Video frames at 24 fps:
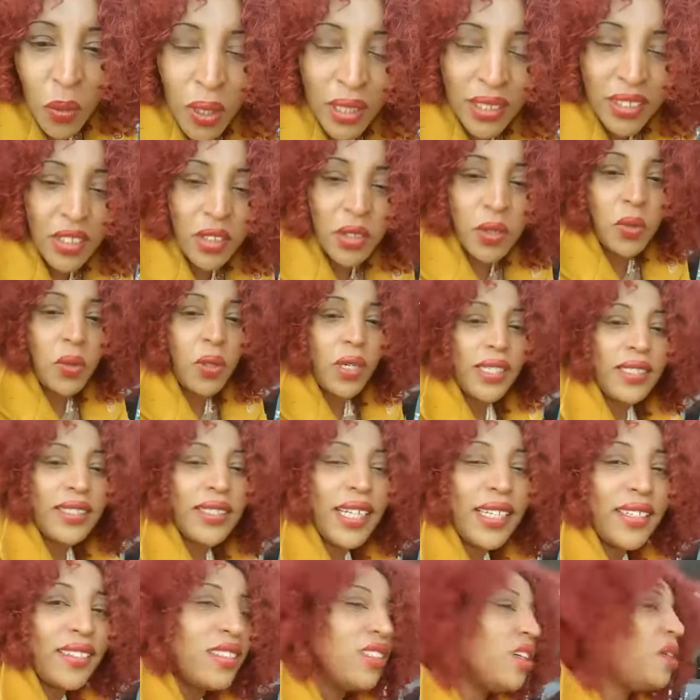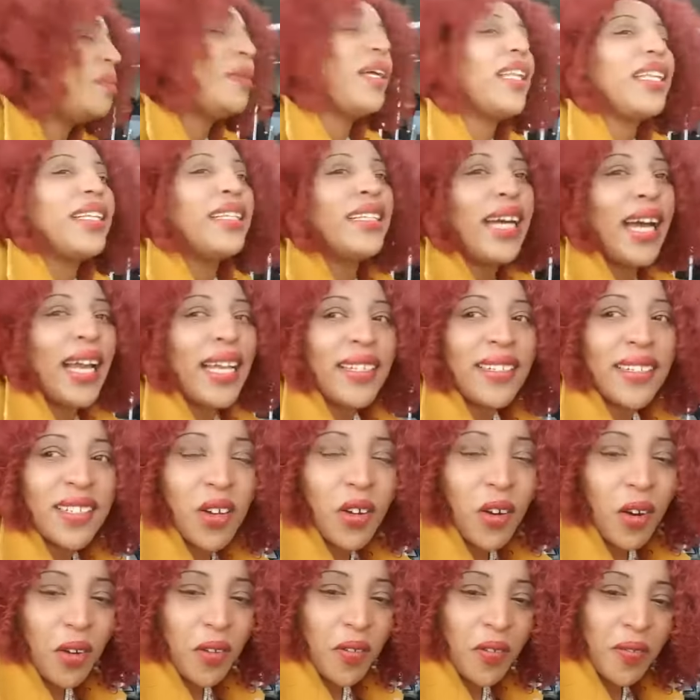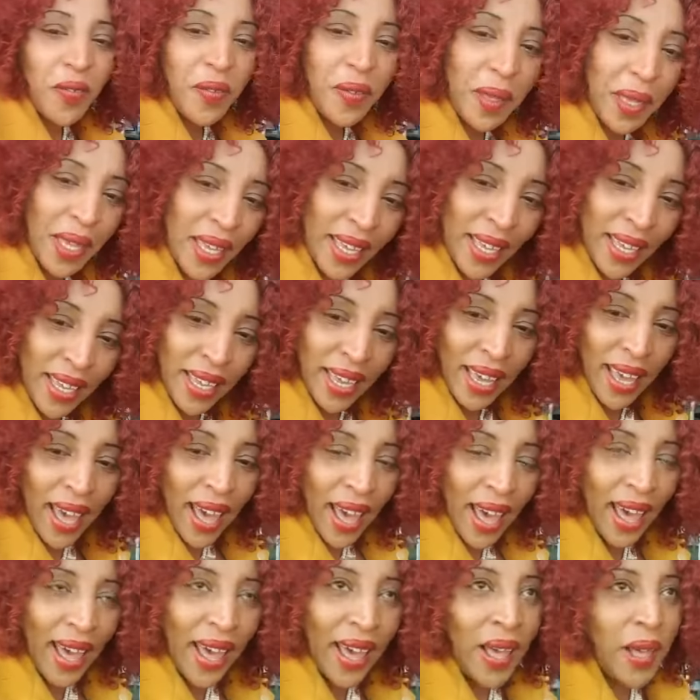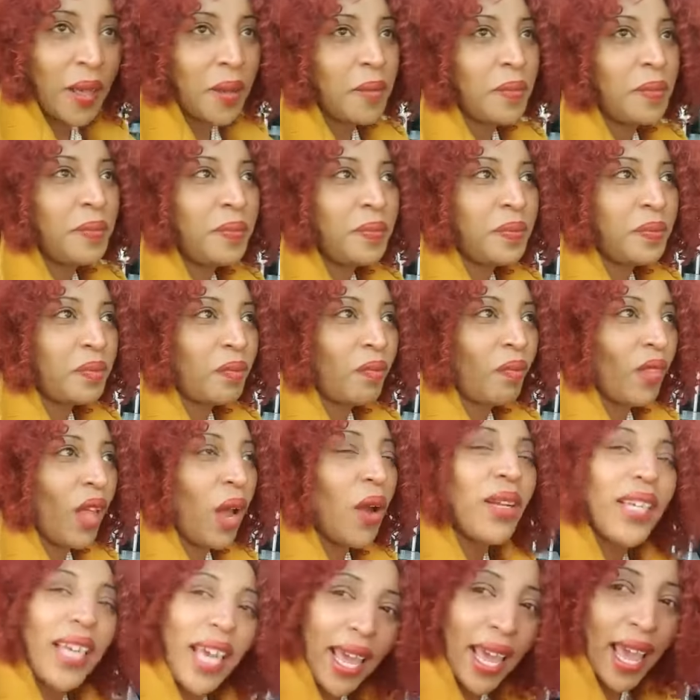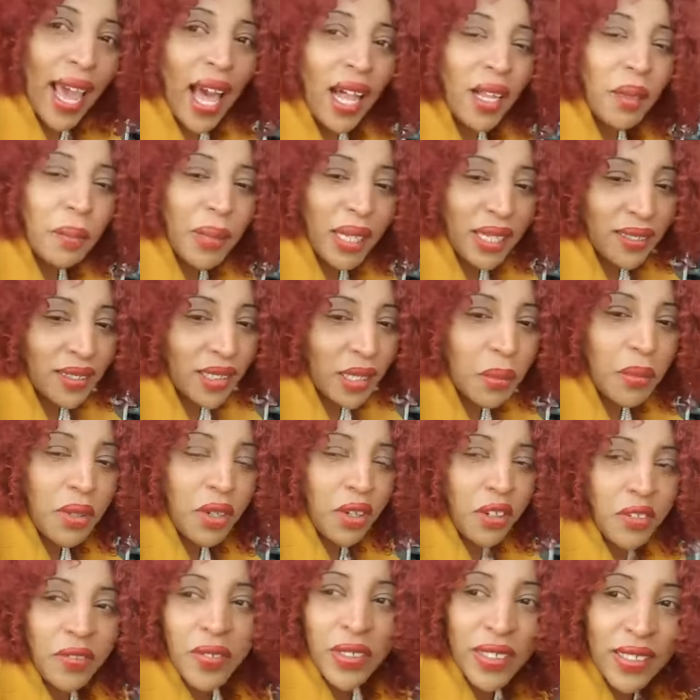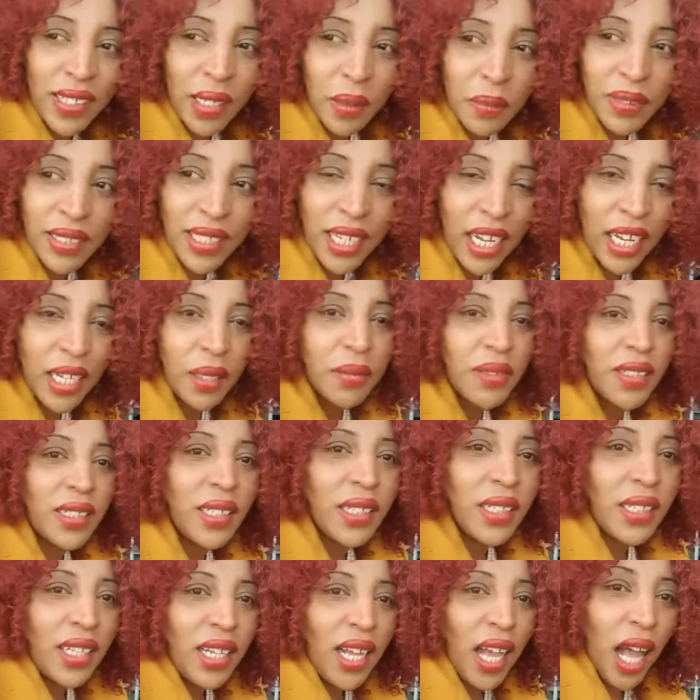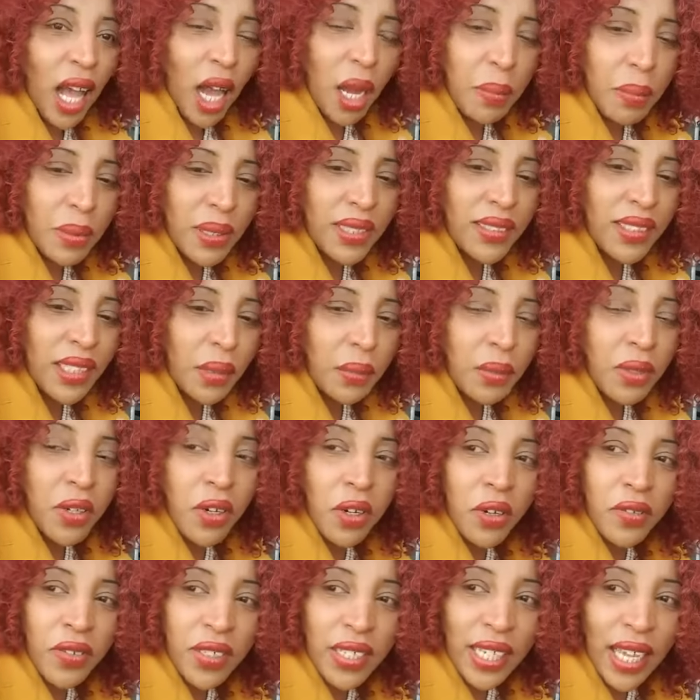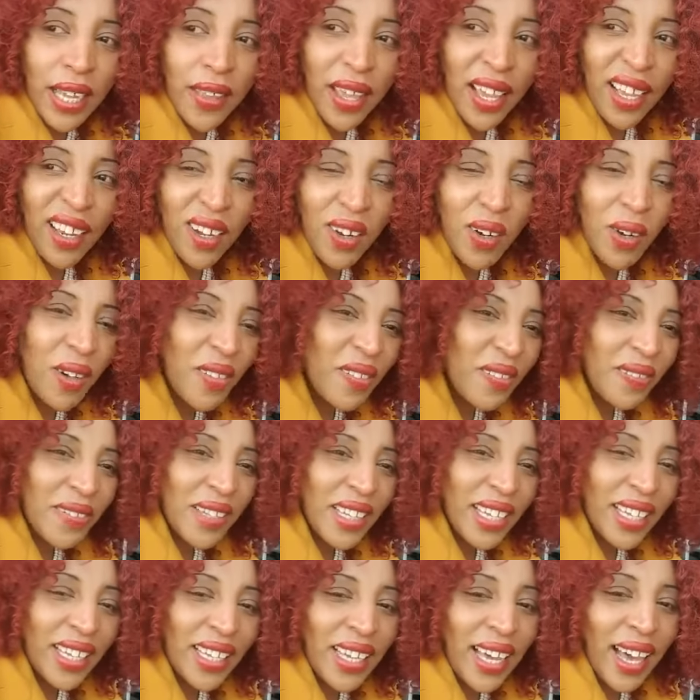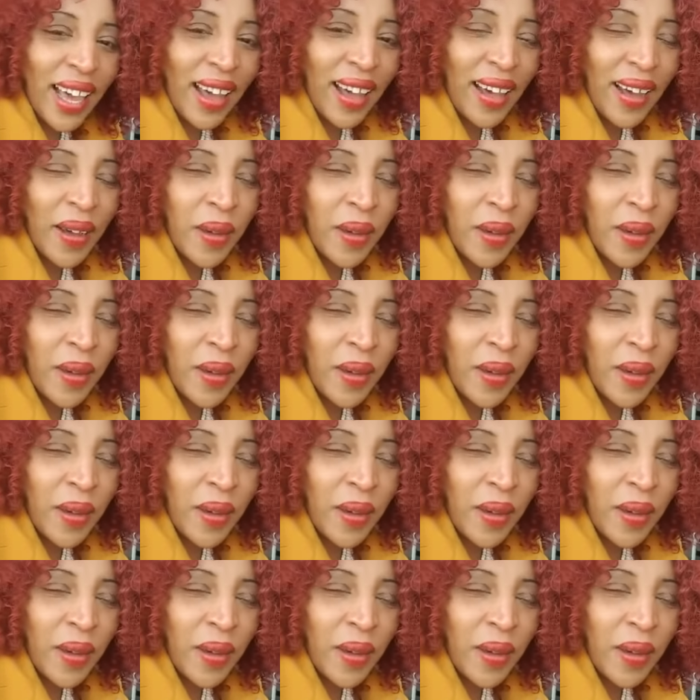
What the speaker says: What do you want? There's normally nice coffee. Okay, I'll make some coffee sometimes. I'll bring some coffee, Kenyan coffee,